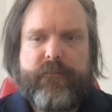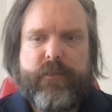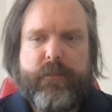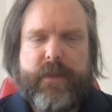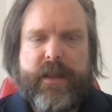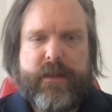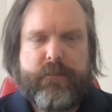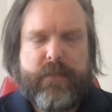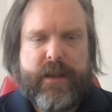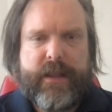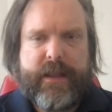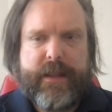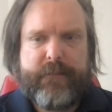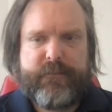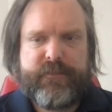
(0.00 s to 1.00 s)
for me in my
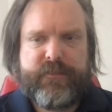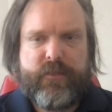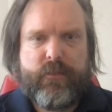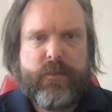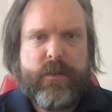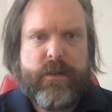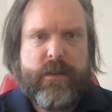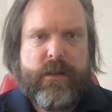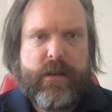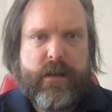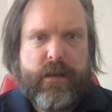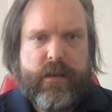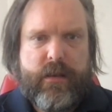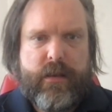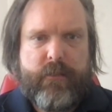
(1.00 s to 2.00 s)
games, so
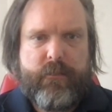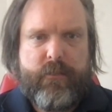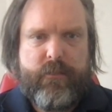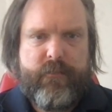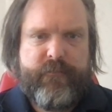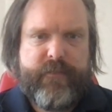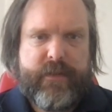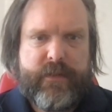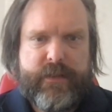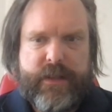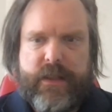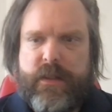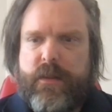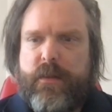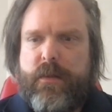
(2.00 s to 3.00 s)
I'm fairly
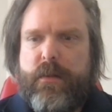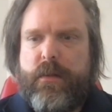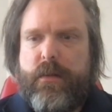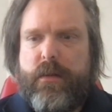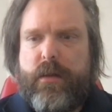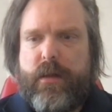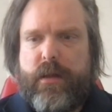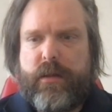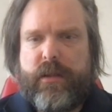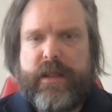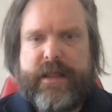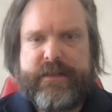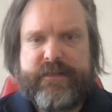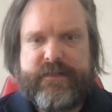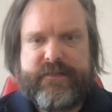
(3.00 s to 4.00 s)

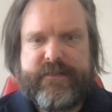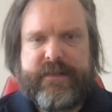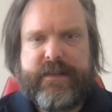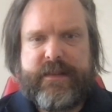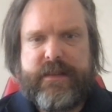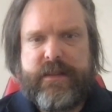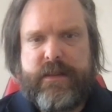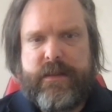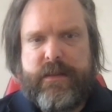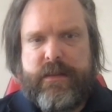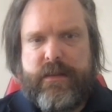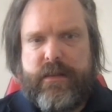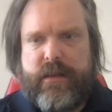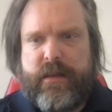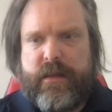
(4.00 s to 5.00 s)
glad to see it
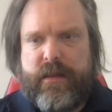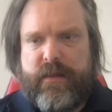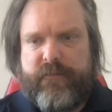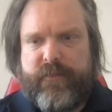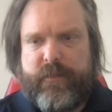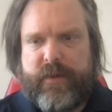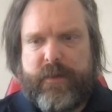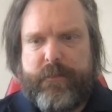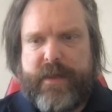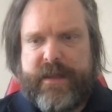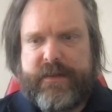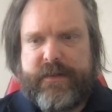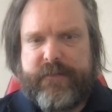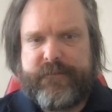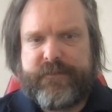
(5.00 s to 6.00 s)
from a
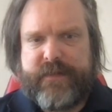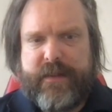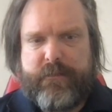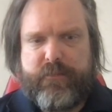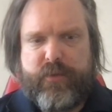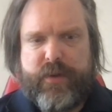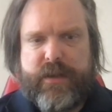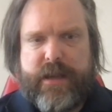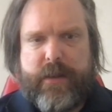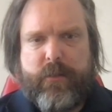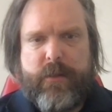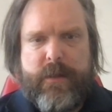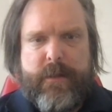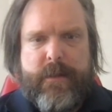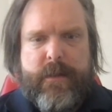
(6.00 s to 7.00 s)
competitive standpoint. Now,
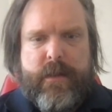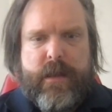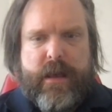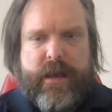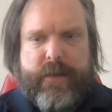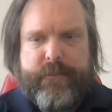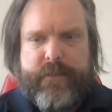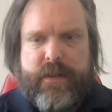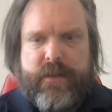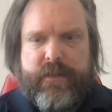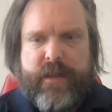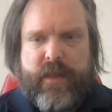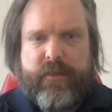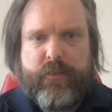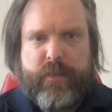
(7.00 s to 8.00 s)

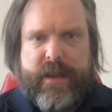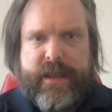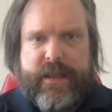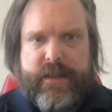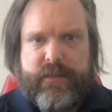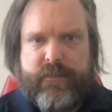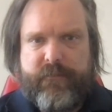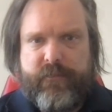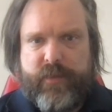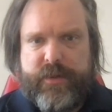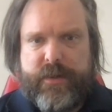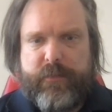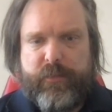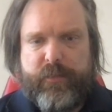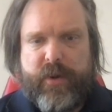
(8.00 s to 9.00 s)
the other way to avoid
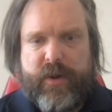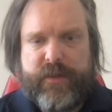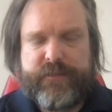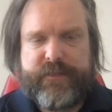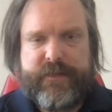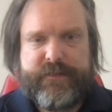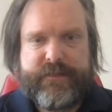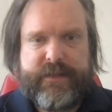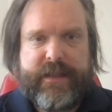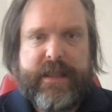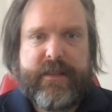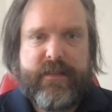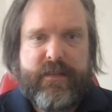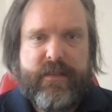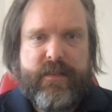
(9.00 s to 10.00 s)
double pawns is to
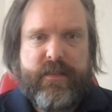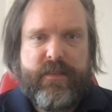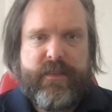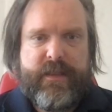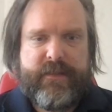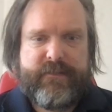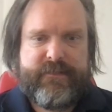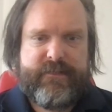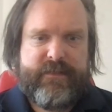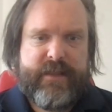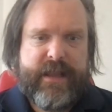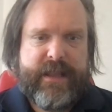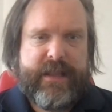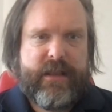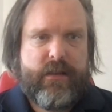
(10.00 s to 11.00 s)
get this
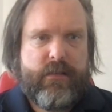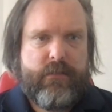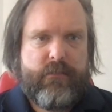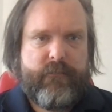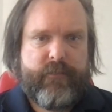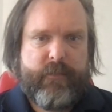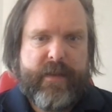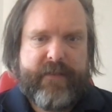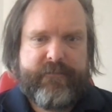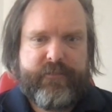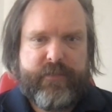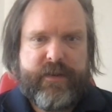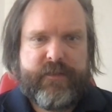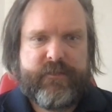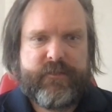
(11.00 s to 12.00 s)
knight from
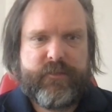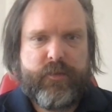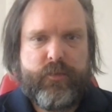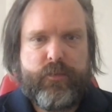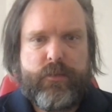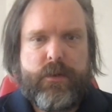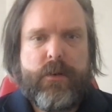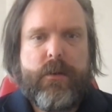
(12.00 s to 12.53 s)
f3 to scoot